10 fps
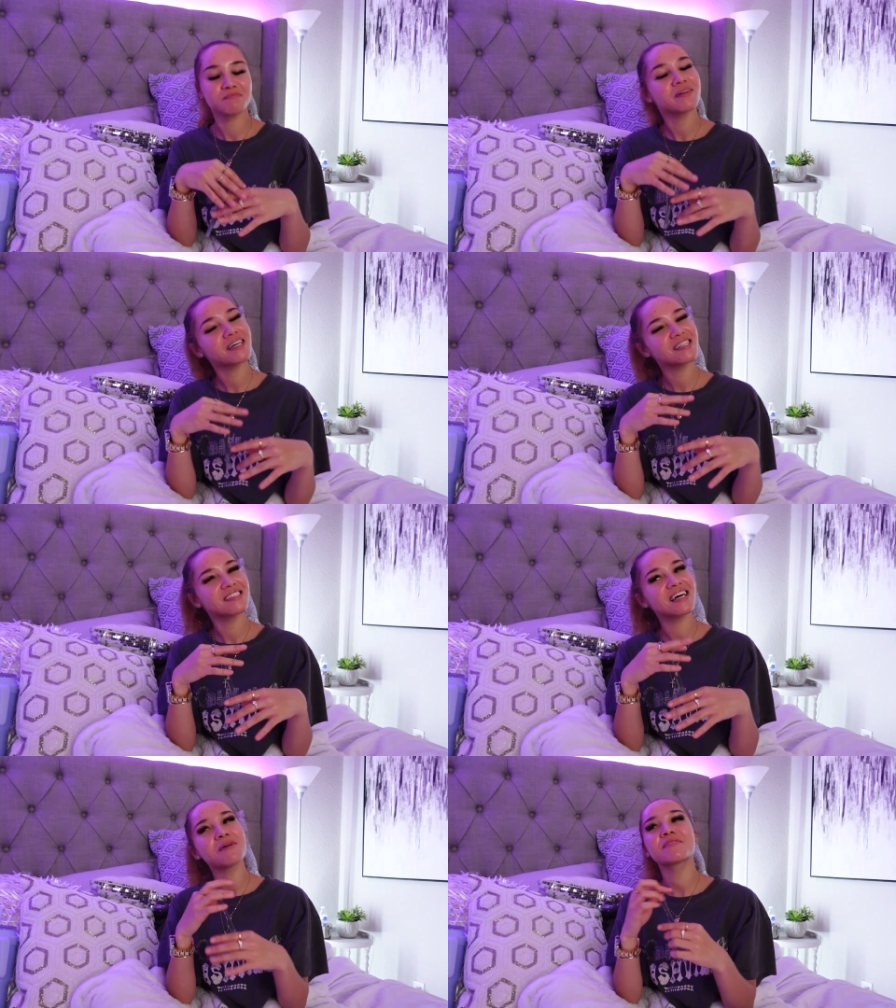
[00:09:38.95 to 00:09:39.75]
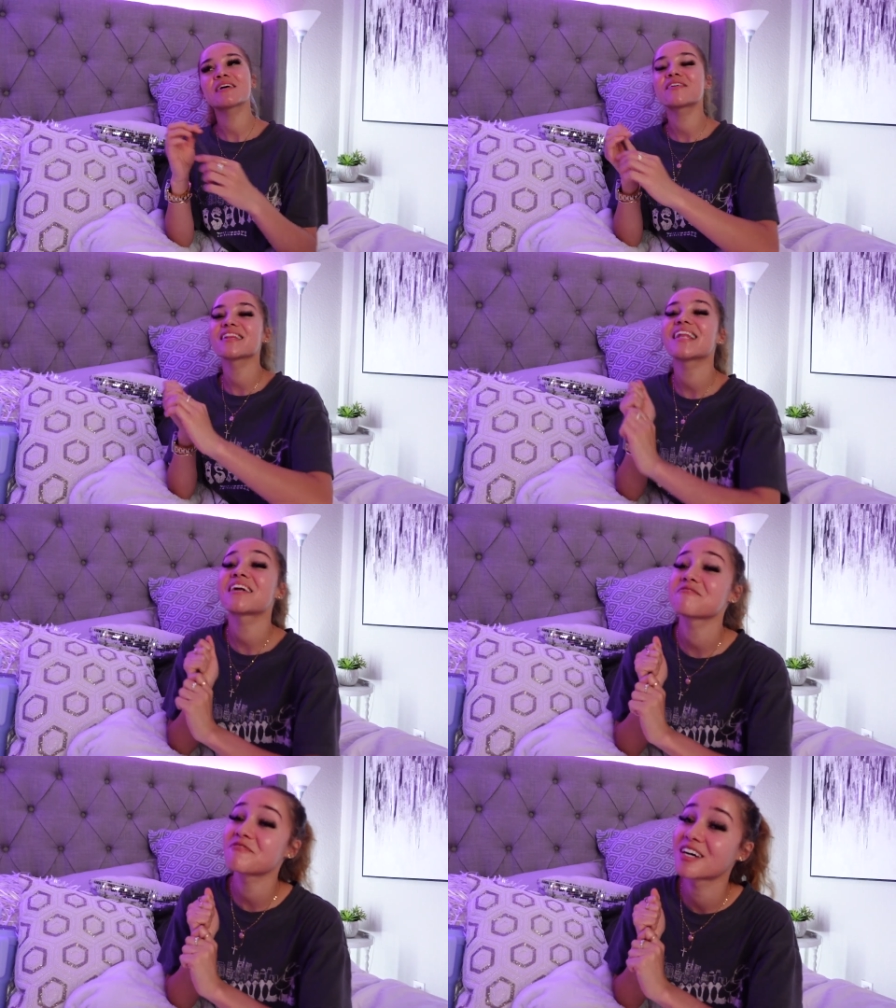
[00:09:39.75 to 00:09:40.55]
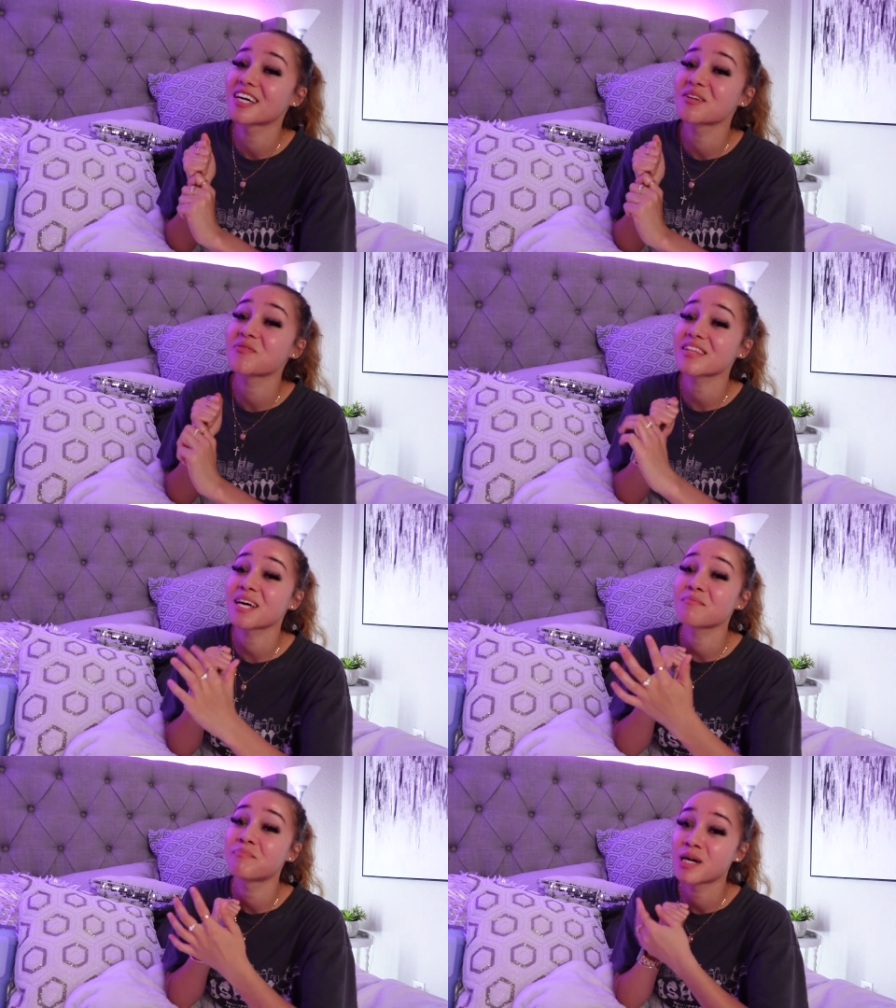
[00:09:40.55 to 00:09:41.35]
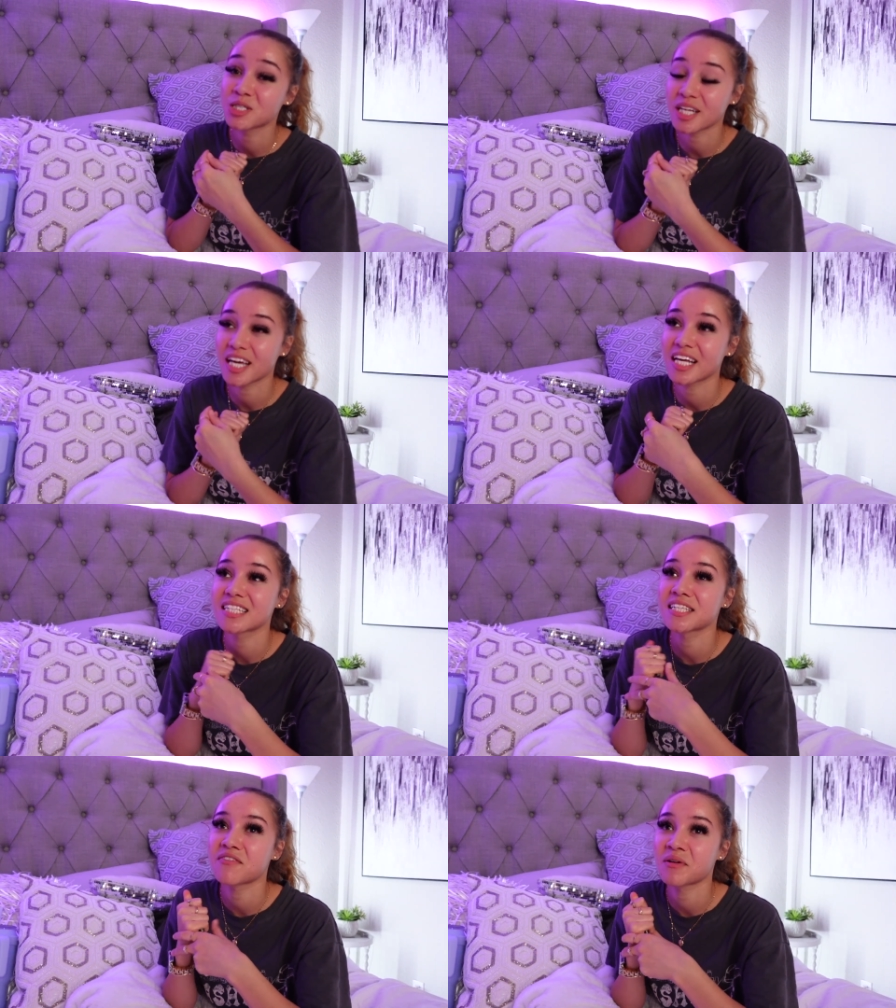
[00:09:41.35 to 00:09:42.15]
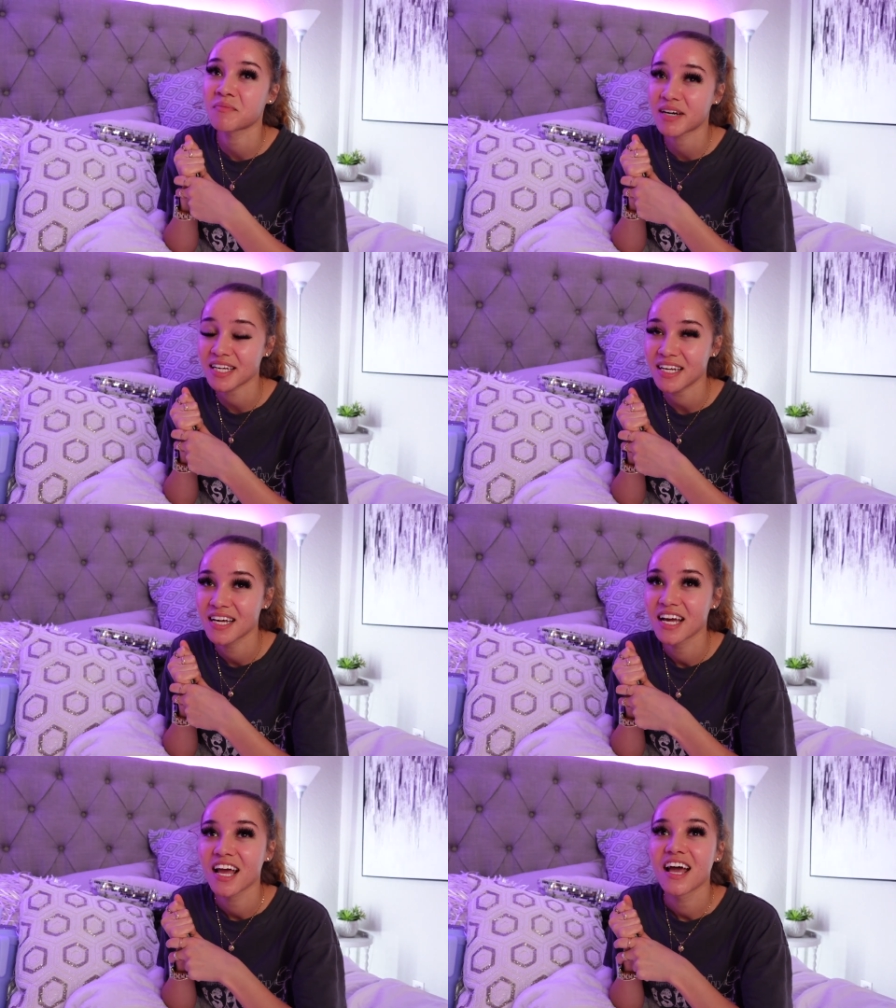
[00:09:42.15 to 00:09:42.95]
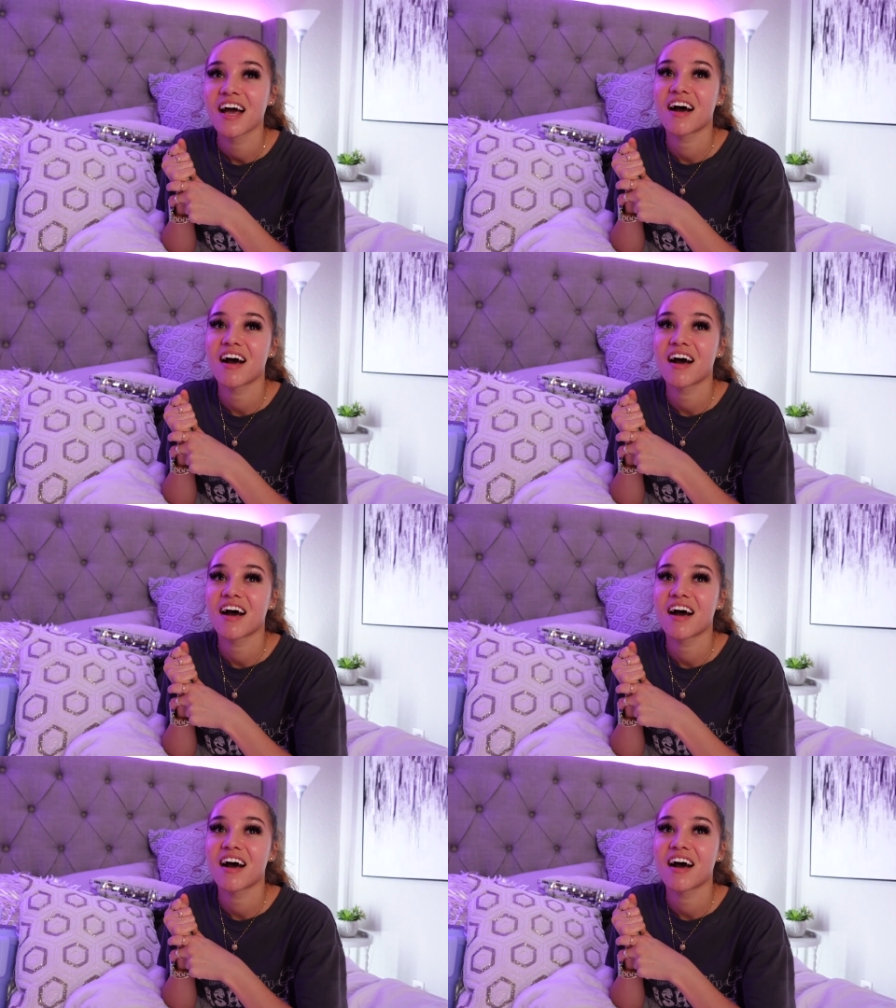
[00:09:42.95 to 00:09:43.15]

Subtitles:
but I've been having a lot of fun with like budgeting and saving money,